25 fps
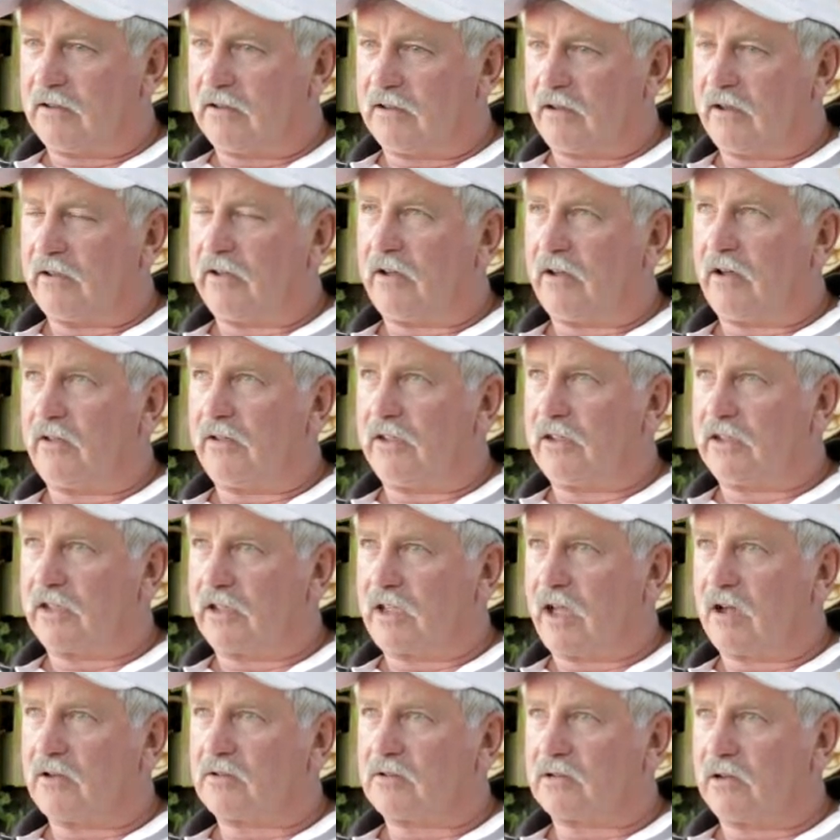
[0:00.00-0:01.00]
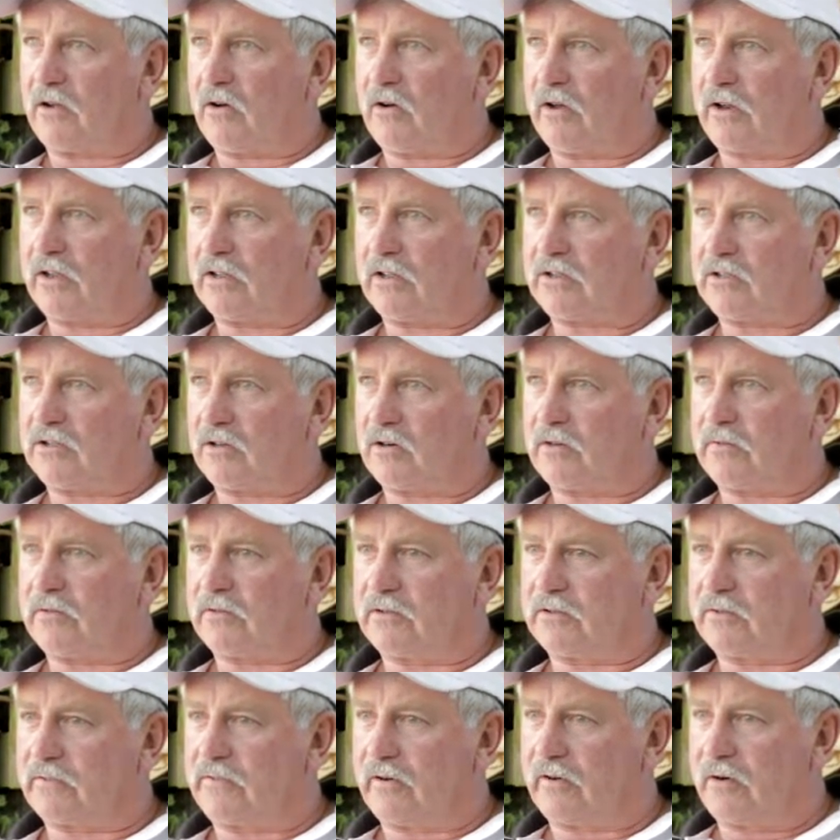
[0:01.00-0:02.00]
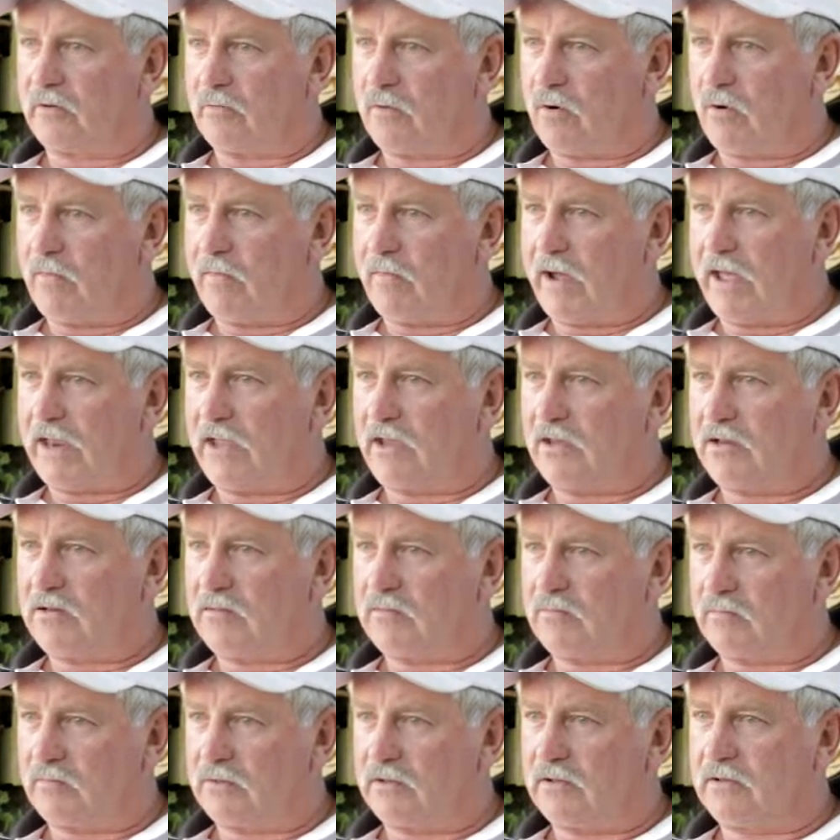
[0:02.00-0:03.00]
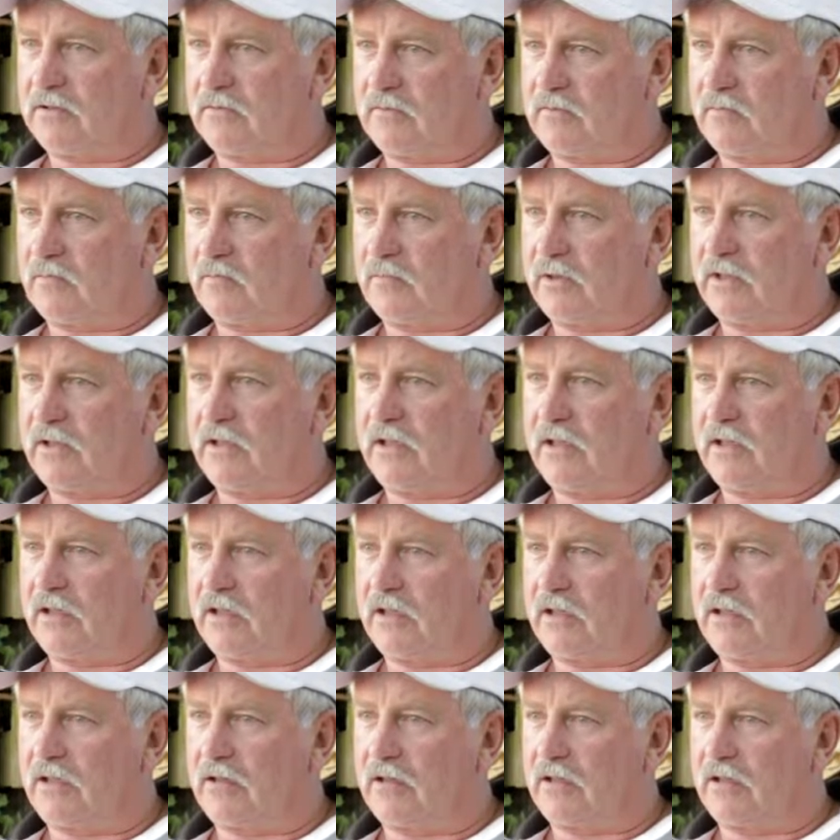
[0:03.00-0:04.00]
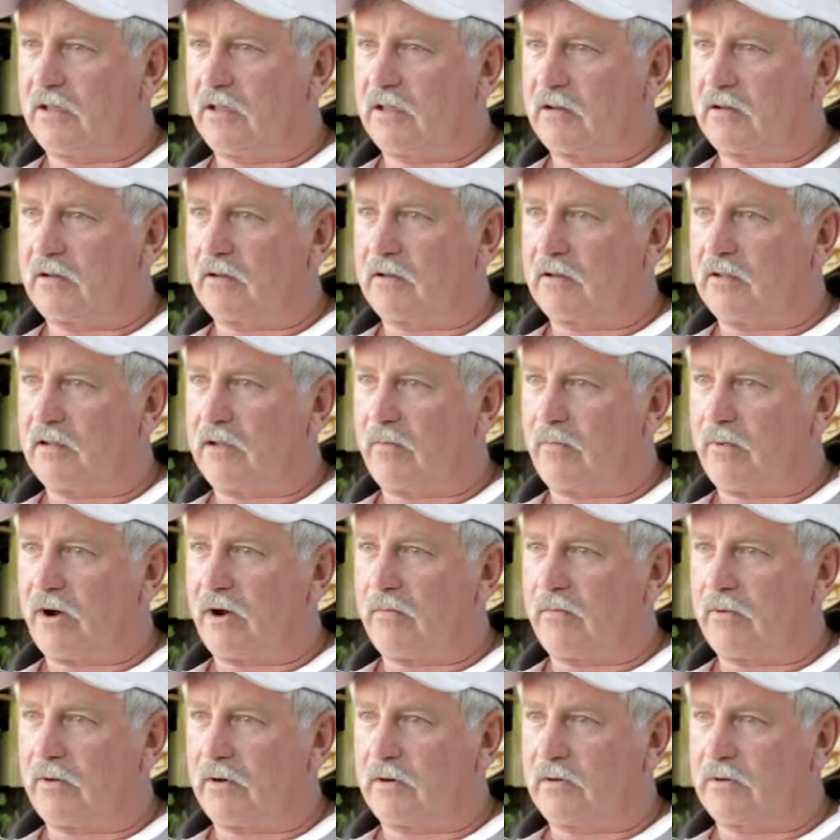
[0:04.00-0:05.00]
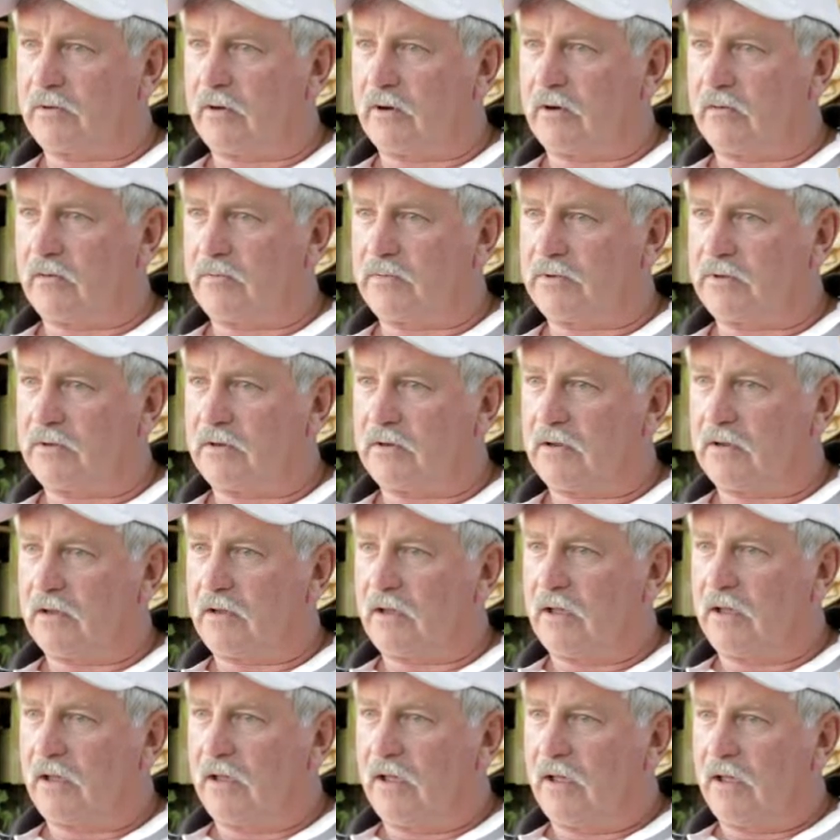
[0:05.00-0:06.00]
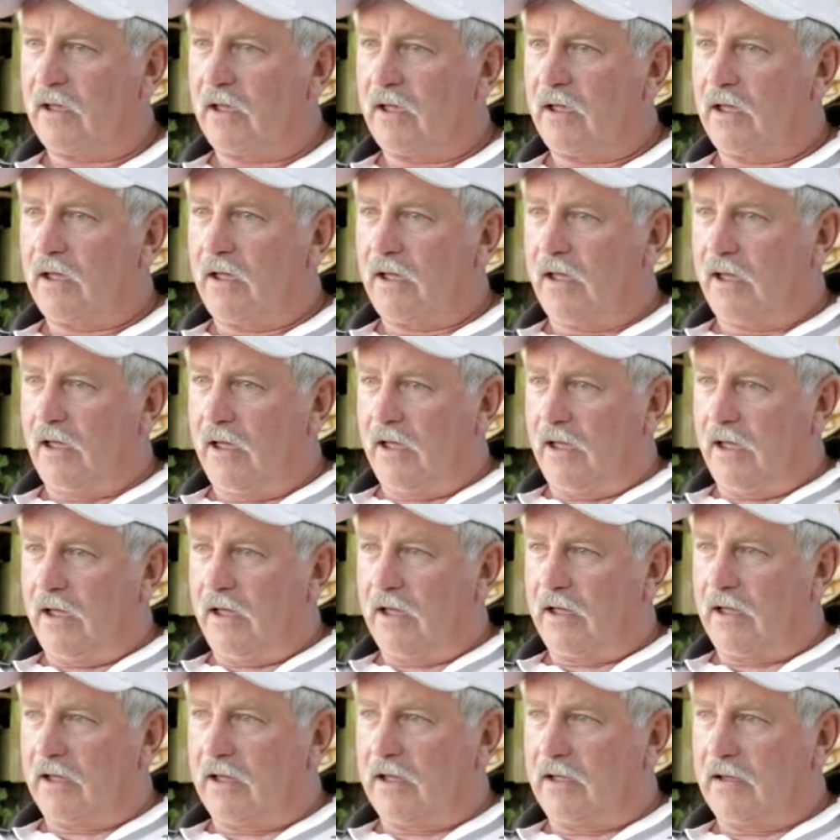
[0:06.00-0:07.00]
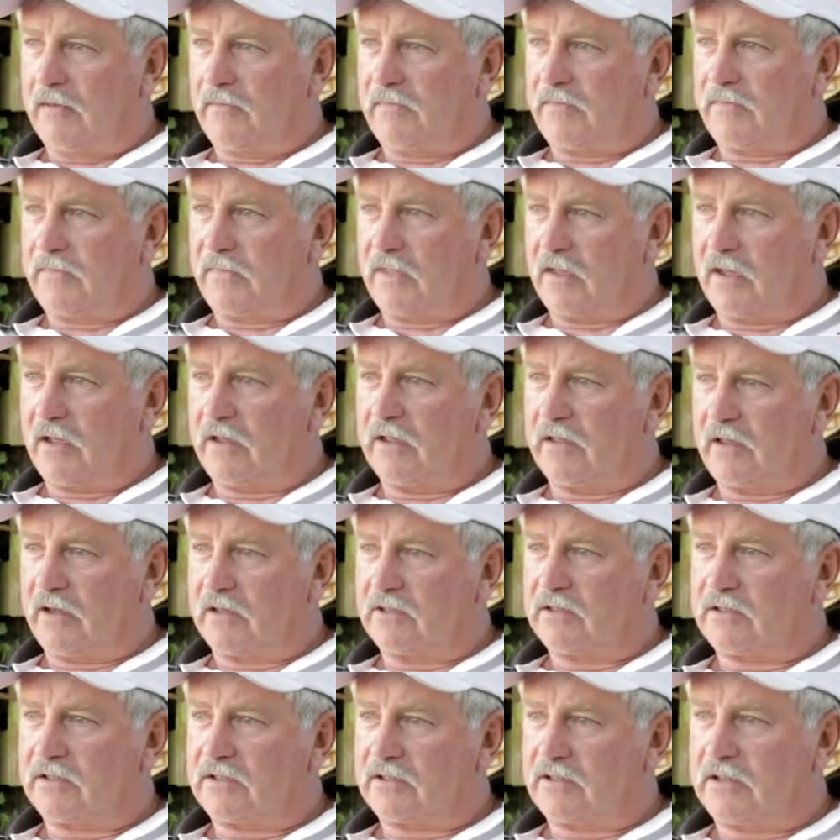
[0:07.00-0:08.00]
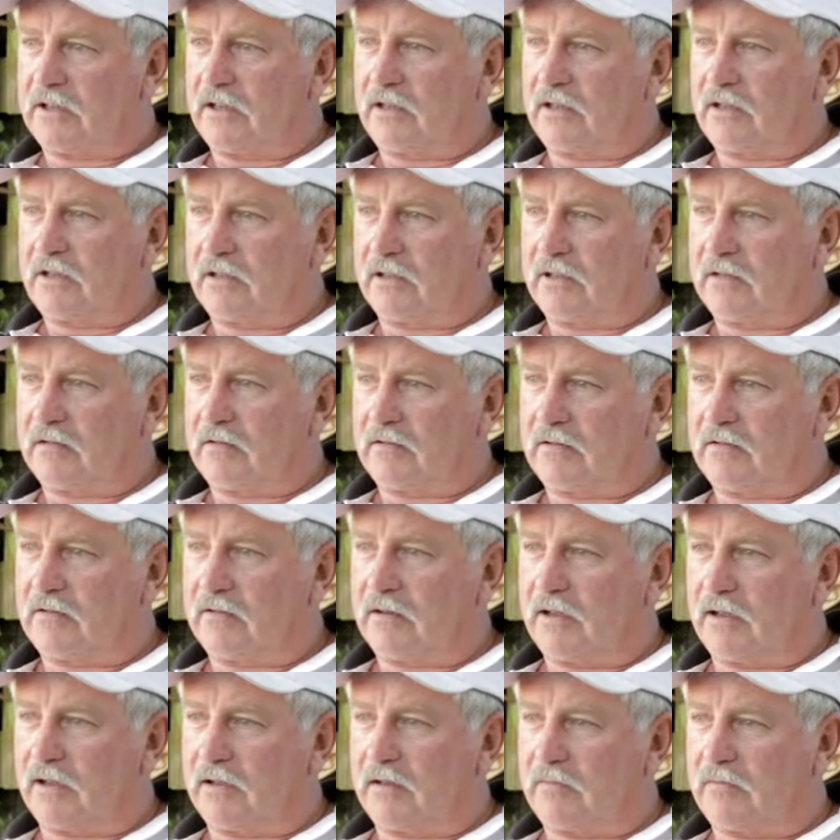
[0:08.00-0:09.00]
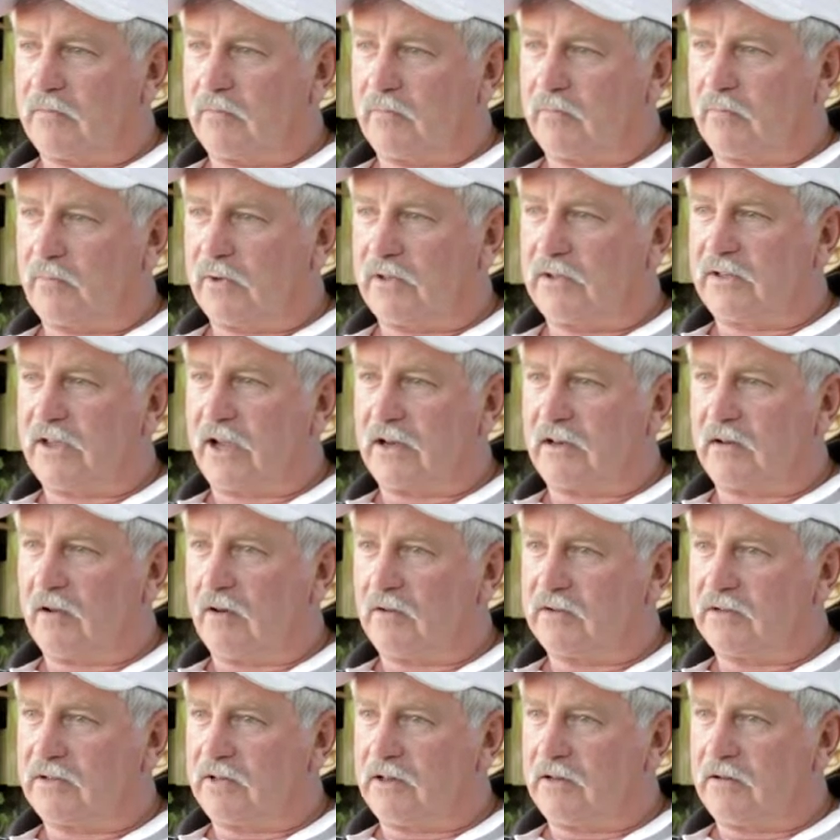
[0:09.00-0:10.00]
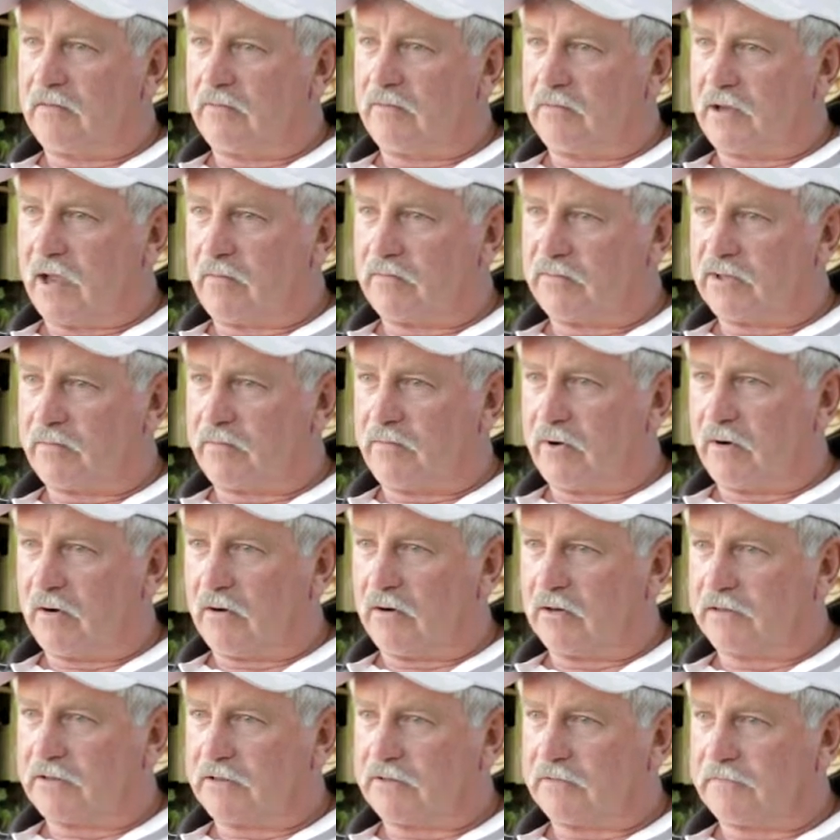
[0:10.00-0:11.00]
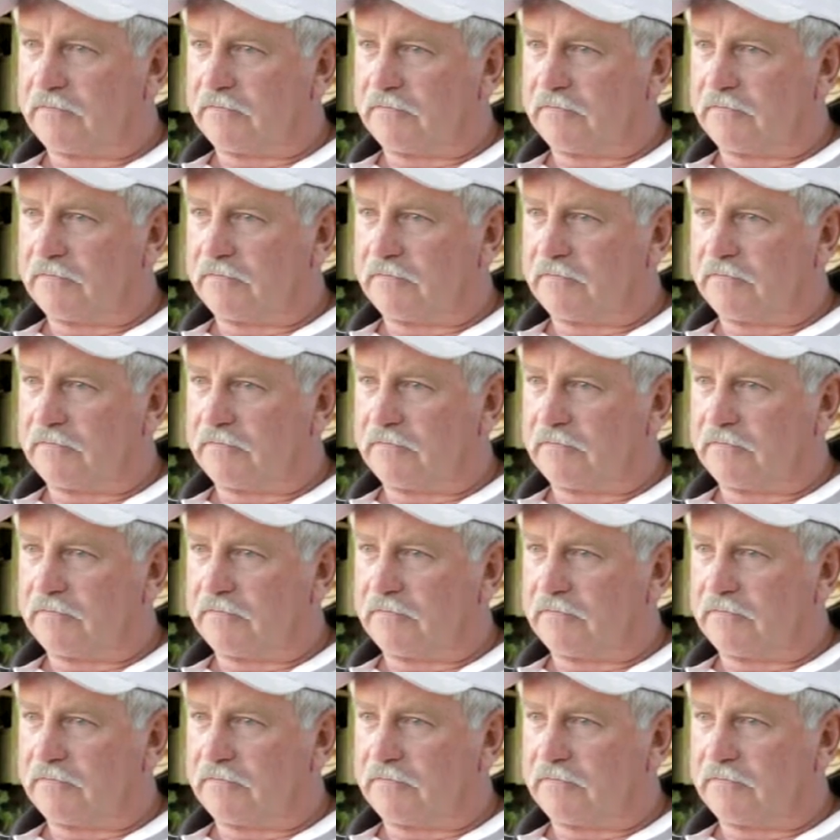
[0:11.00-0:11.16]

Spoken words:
I think the coastline itself is very well managed with the appropriate groups. I just think that with technology comes a price.